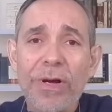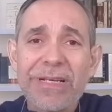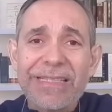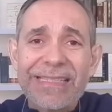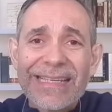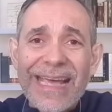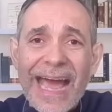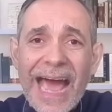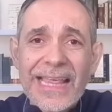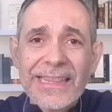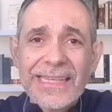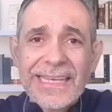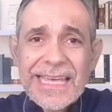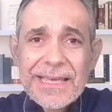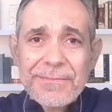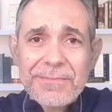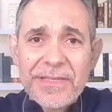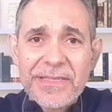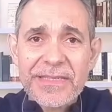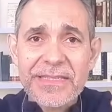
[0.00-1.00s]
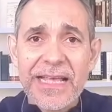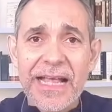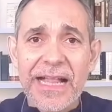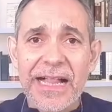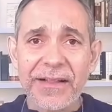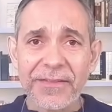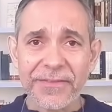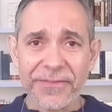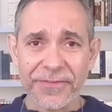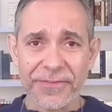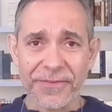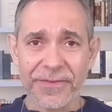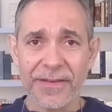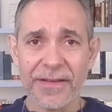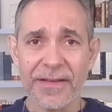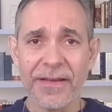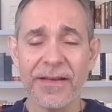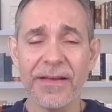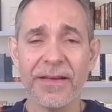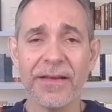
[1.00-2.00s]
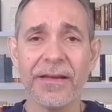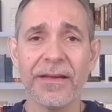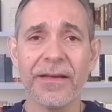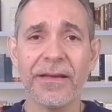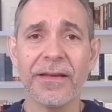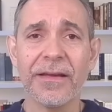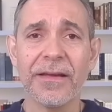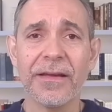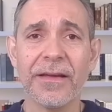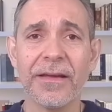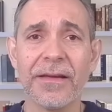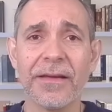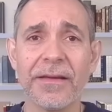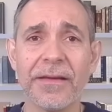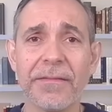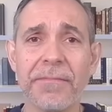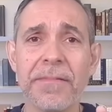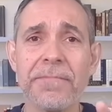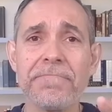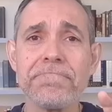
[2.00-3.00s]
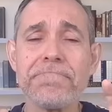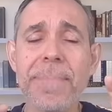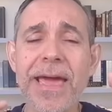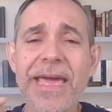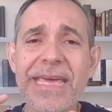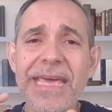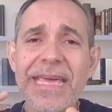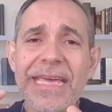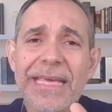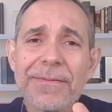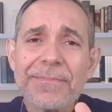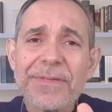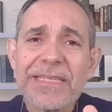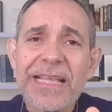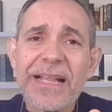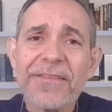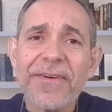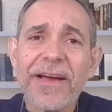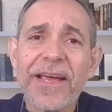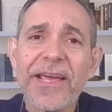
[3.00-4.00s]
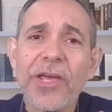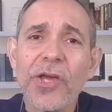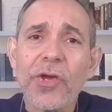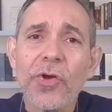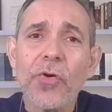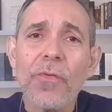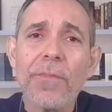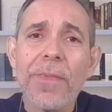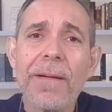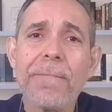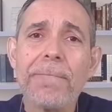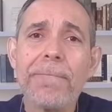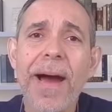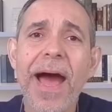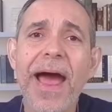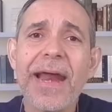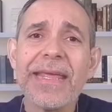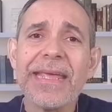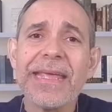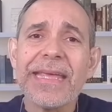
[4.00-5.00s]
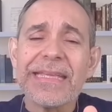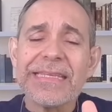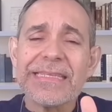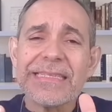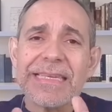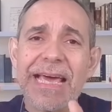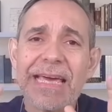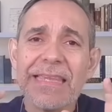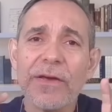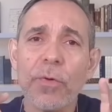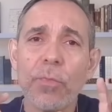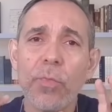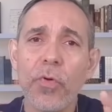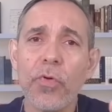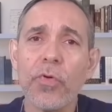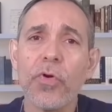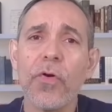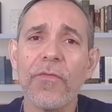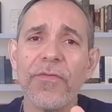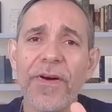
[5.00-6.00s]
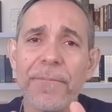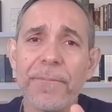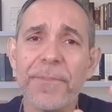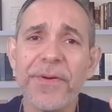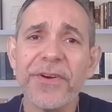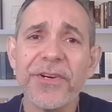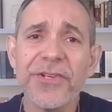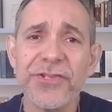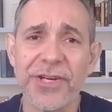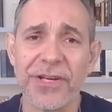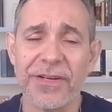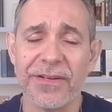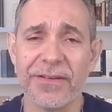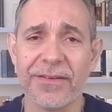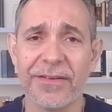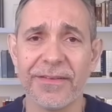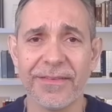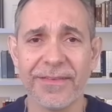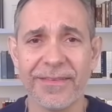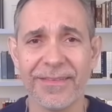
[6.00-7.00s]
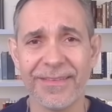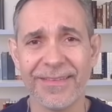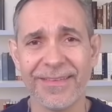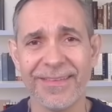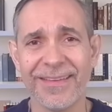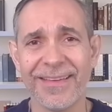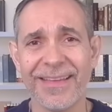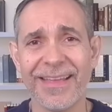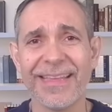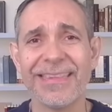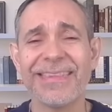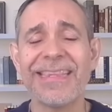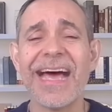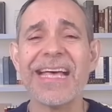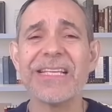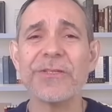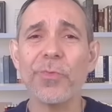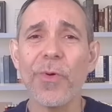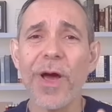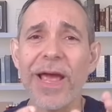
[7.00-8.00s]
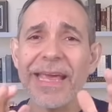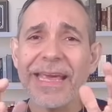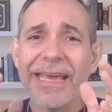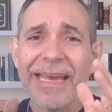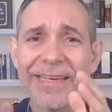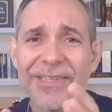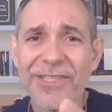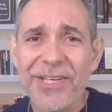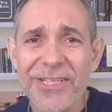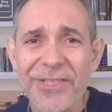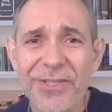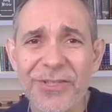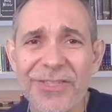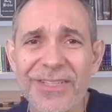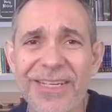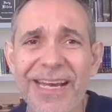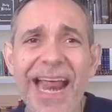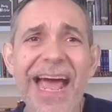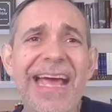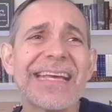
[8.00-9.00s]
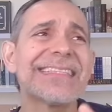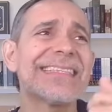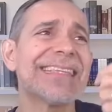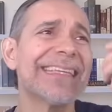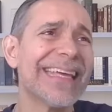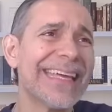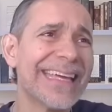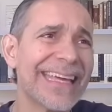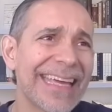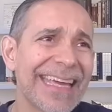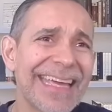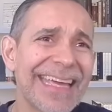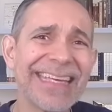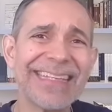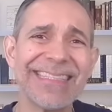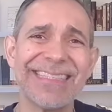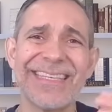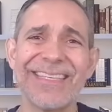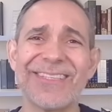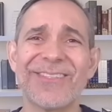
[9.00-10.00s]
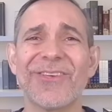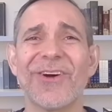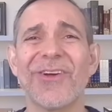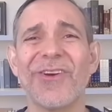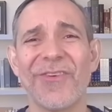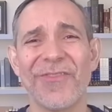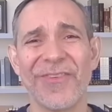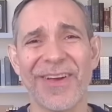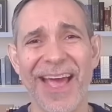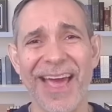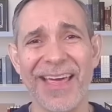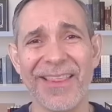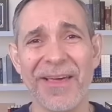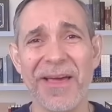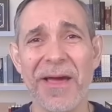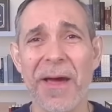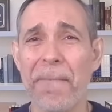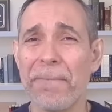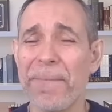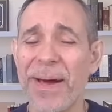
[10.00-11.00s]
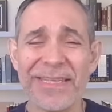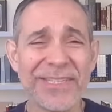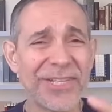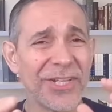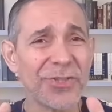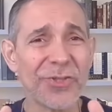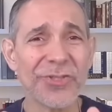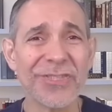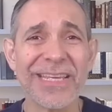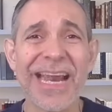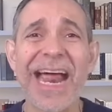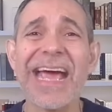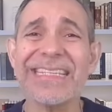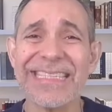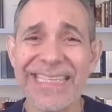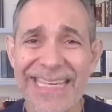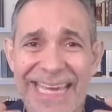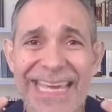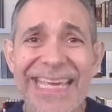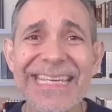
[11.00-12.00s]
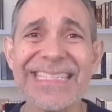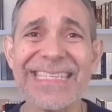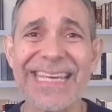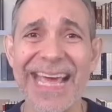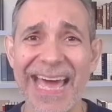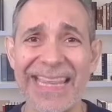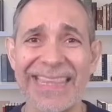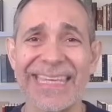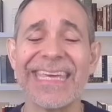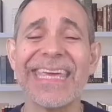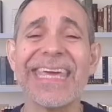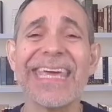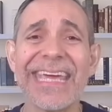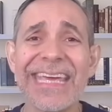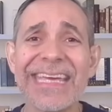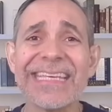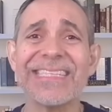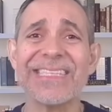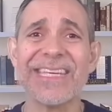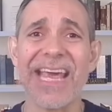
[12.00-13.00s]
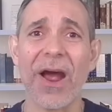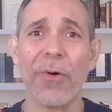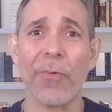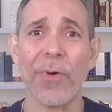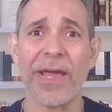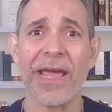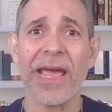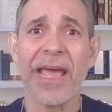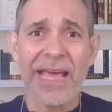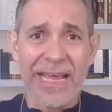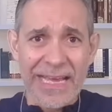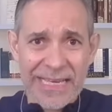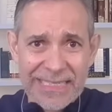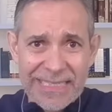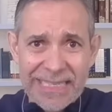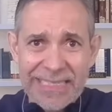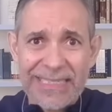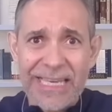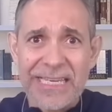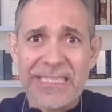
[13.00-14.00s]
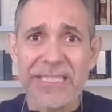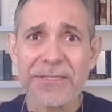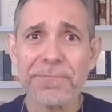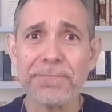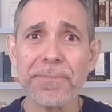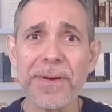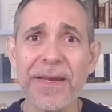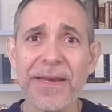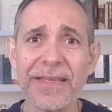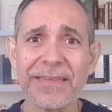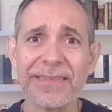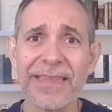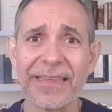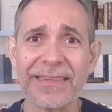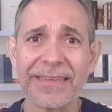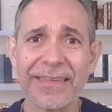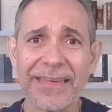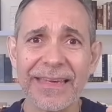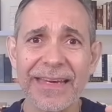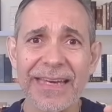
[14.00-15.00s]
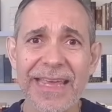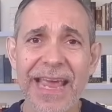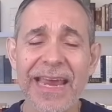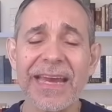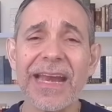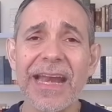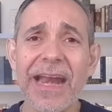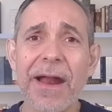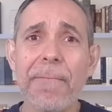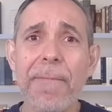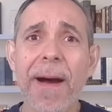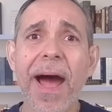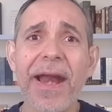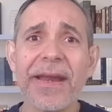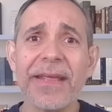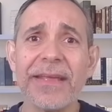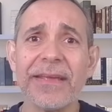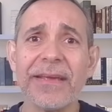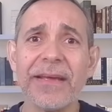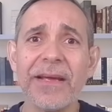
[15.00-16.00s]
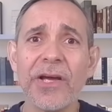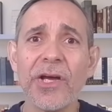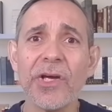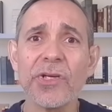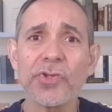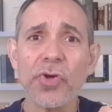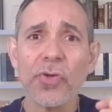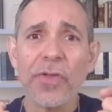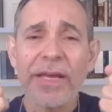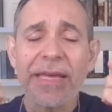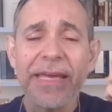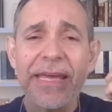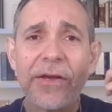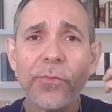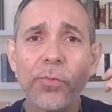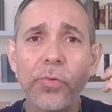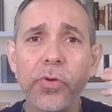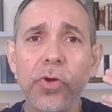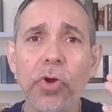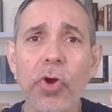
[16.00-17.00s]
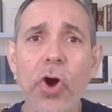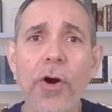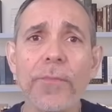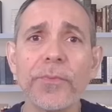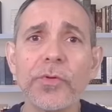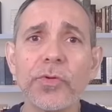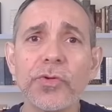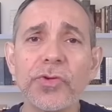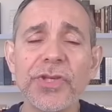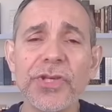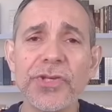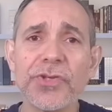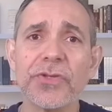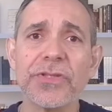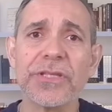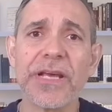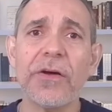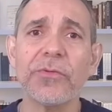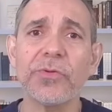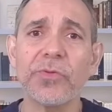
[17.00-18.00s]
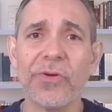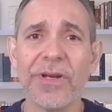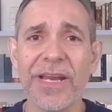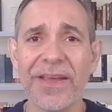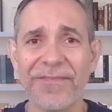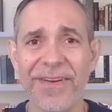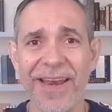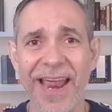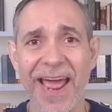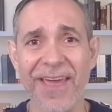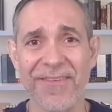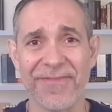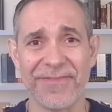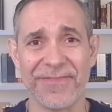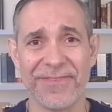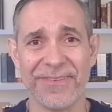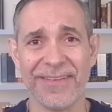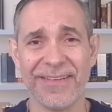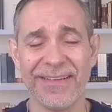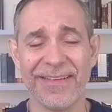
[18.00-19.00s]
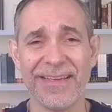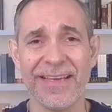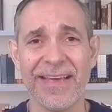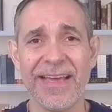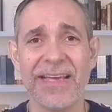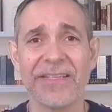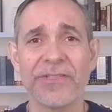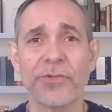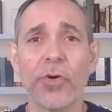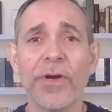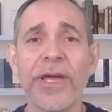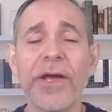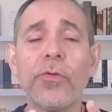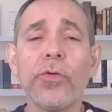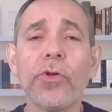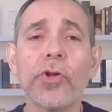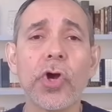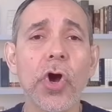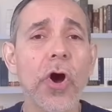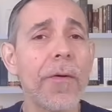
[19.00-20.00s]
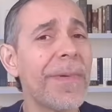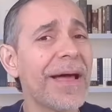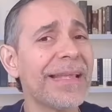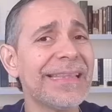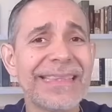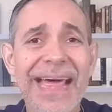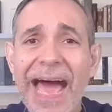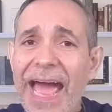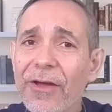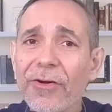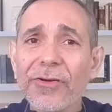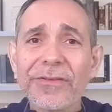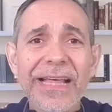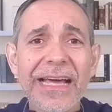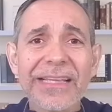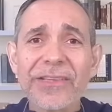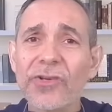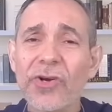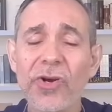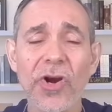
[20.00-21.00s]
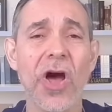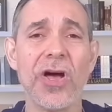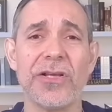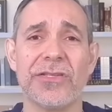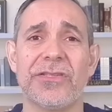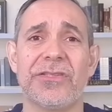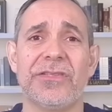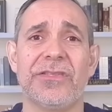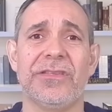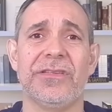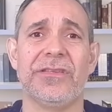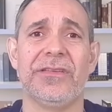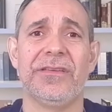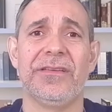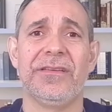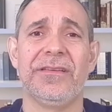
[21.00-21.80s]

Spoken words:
it was God himself making himself a human body inside the womb of a virgin. That's why Jesus Christ is the Son of God. But Jesus Christ is God. He is Yahweh. He's the same spirit that created a body so that he could come to teach us how to live life. So he could come and die on that cross